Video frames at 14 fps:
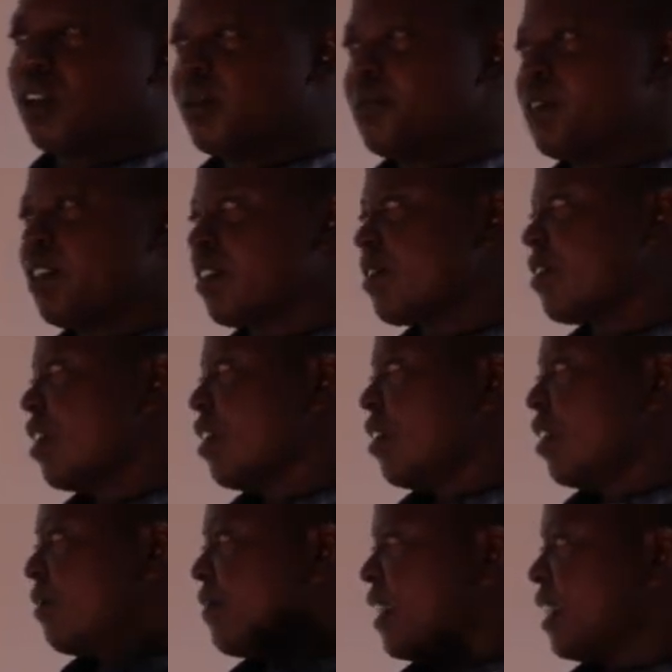objects.
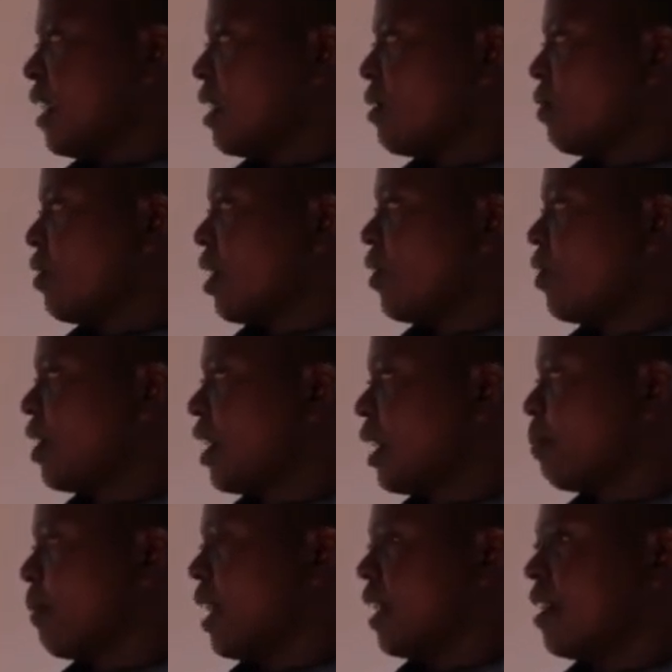You'll find that when we are looking
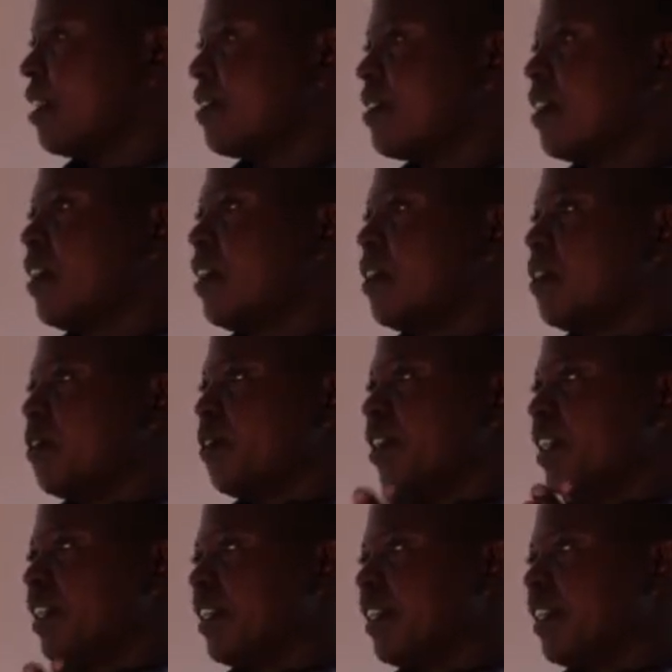at planets, you will